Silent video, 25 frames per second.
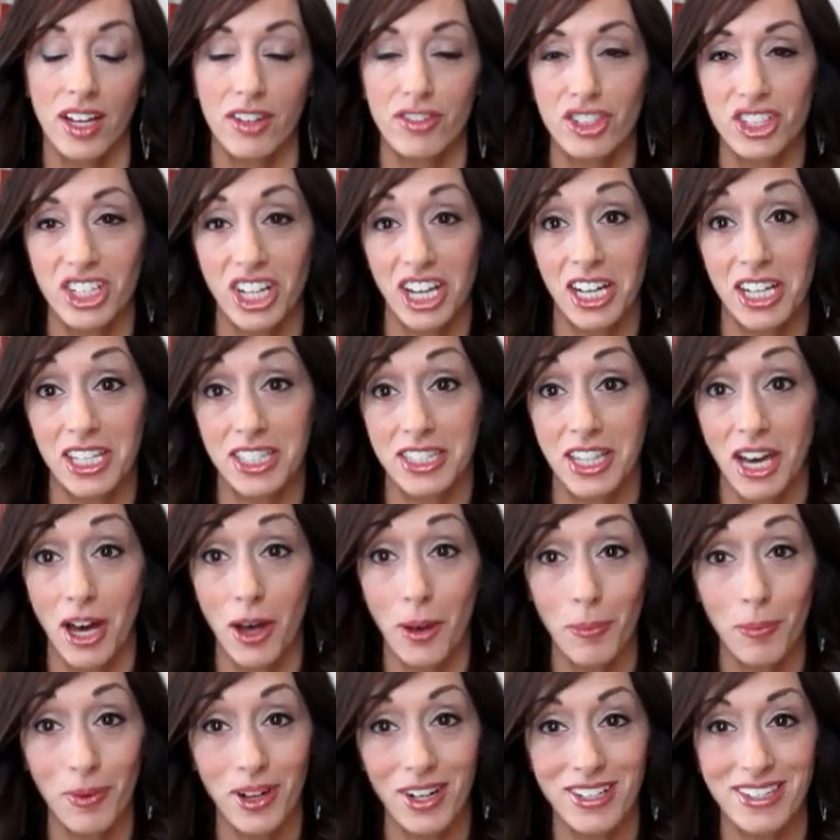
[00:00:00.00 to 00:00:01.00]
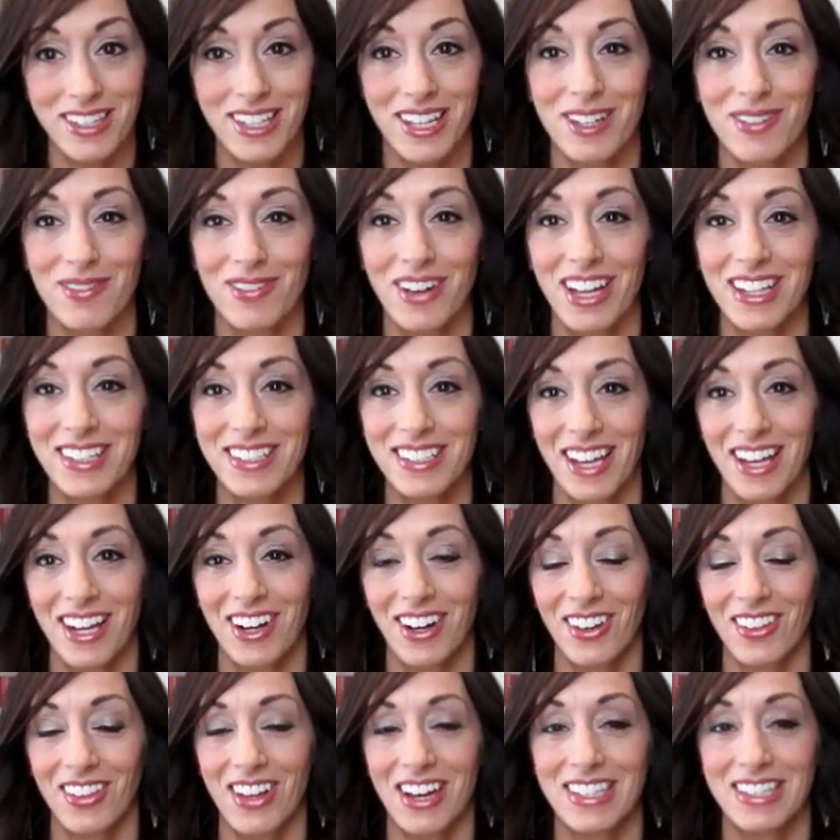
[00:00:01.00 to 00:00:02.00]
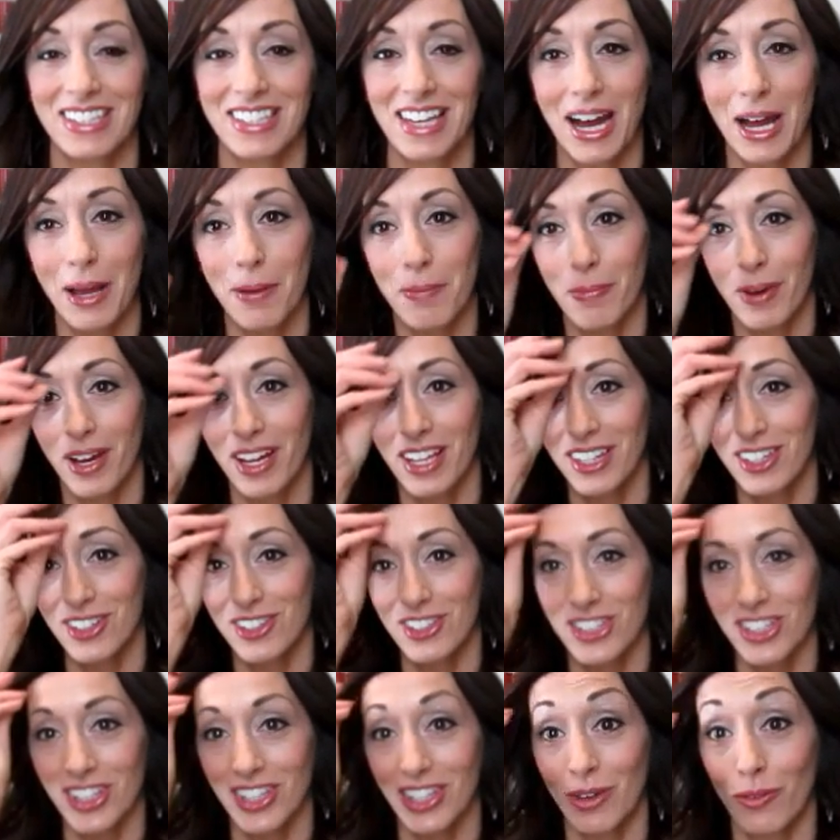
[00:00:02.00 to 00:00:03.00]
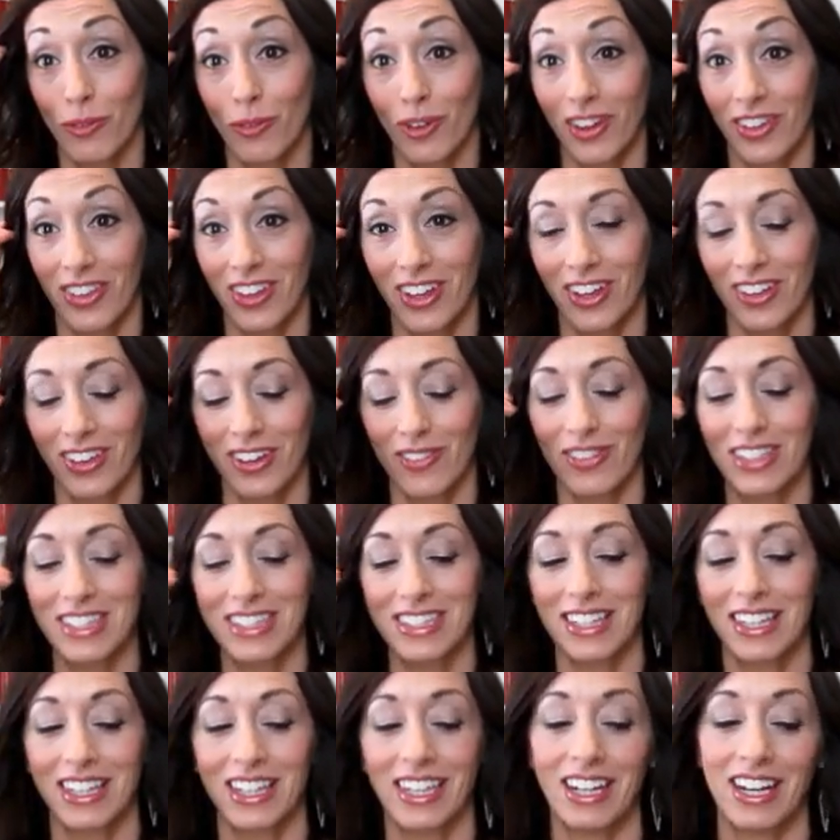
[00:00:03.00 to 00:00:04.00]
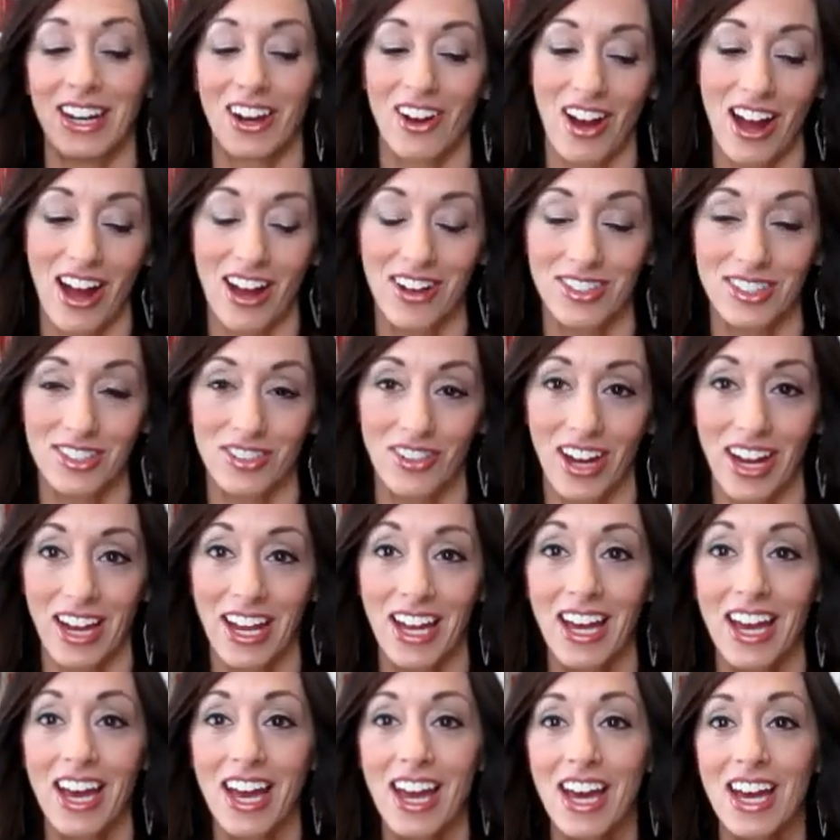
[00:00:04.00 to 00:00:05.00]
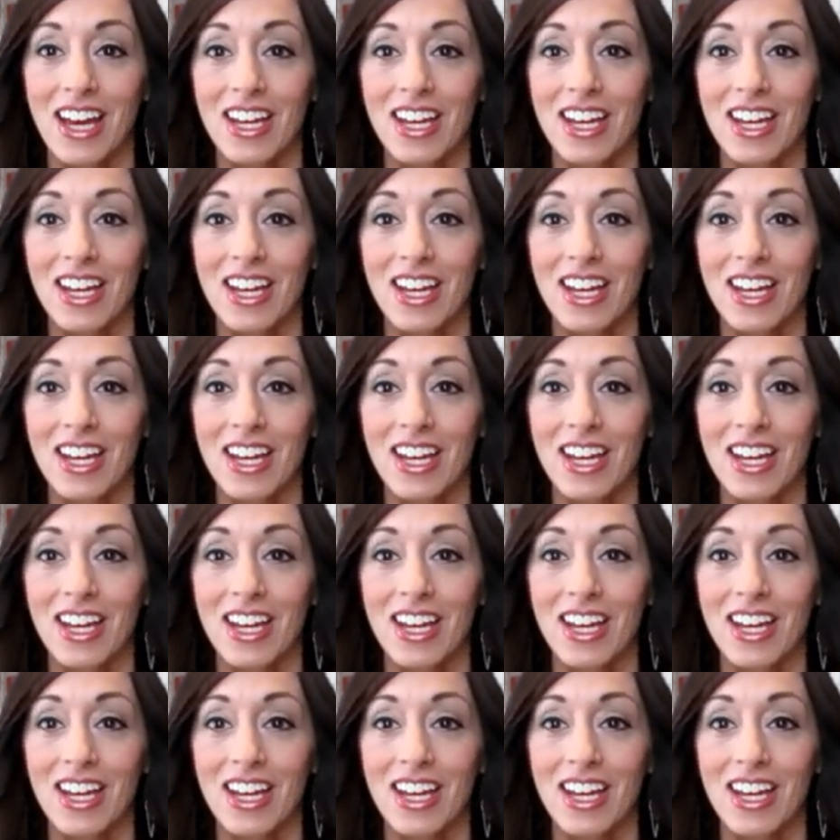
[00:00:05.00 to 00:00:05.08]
If she has helpers, it might take her less time, but usually we're the only ones cleaning our house, right?